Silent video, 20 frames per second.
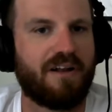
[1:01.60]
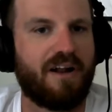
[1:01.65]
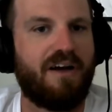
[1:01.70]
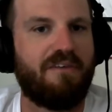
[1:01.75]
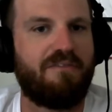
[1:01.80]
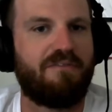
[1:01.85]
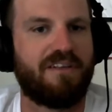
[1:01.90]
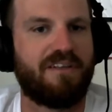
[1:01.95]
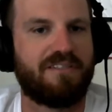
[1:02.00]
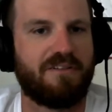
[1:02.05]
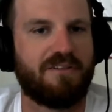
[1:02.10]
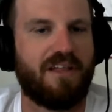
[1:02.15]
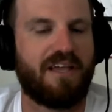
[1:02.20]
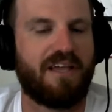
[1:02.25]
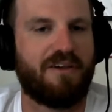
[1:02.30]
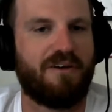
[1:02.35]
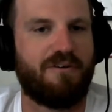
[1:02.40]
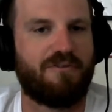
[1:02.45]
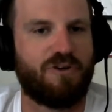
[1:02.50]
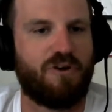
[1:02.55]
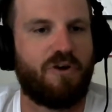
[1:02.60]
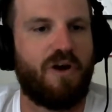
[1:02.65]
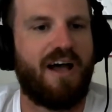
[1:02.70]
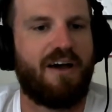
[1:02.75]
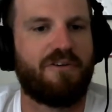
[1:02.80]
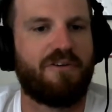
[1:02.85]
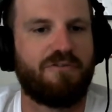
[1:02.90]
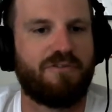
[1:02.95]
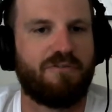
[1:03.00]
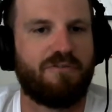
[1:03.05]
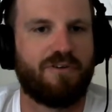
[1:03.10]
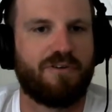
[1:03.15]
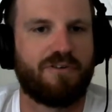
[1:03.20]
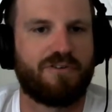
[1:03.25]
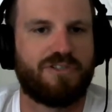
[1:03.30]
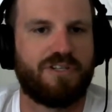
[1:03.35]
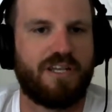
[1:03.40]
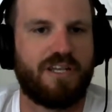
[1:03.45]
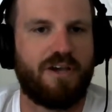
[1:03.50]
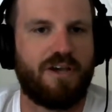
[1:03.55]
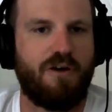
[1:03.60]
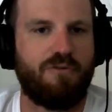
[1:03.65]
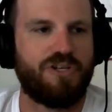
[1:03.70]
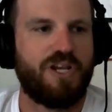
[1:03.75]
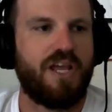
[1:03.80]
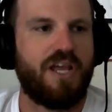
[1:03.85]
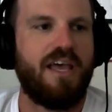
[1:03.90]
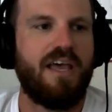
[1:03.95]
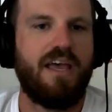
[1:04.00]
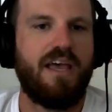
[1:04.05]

and offensive line coach at Ohio University. Coach,